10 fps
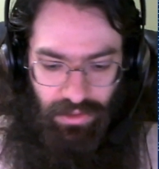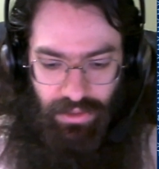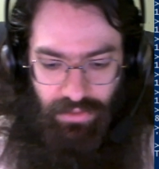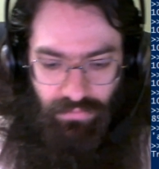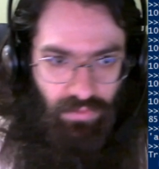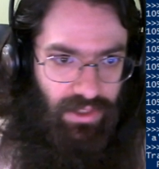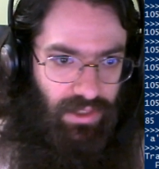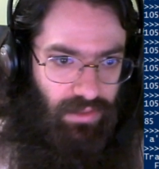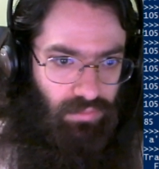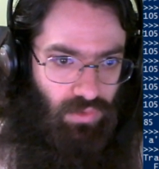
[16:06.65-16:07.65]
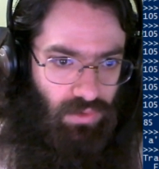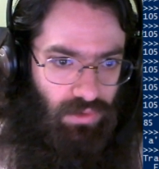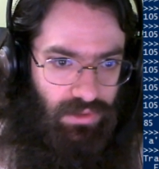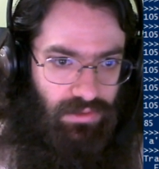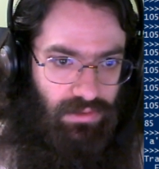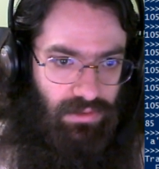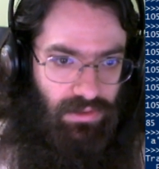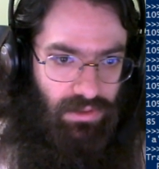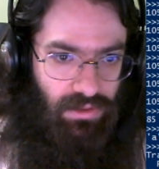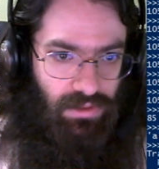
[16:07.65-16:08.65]
If we import
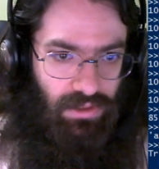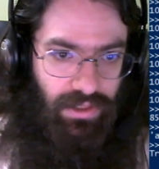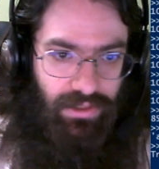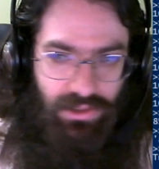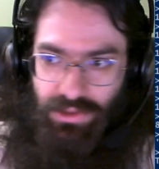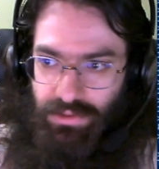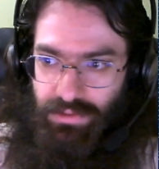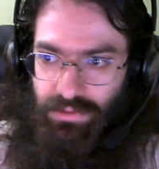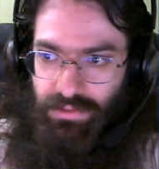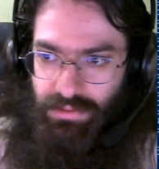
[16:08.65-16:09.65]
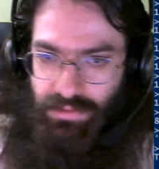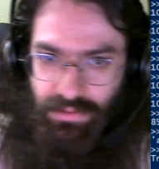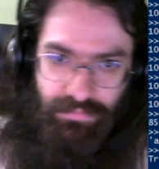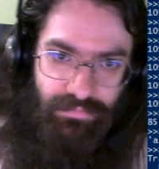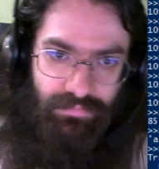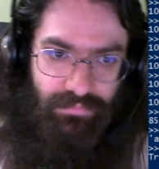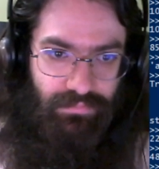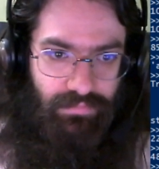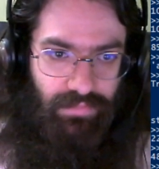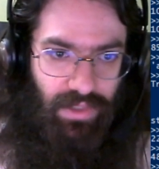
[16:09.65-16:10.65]
collections,
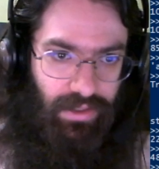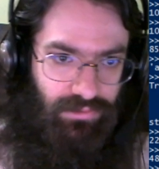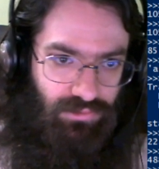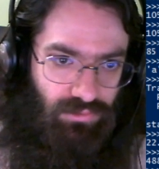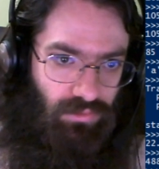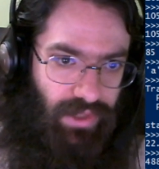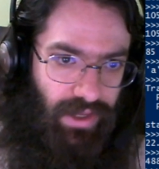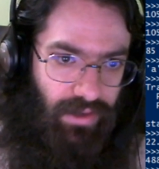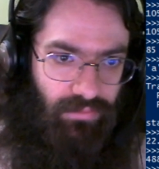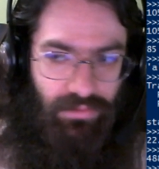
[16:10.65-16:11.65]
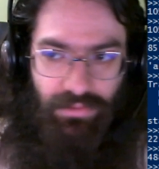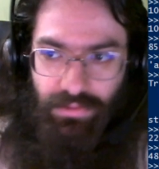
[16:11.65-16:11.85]
and I scroll down,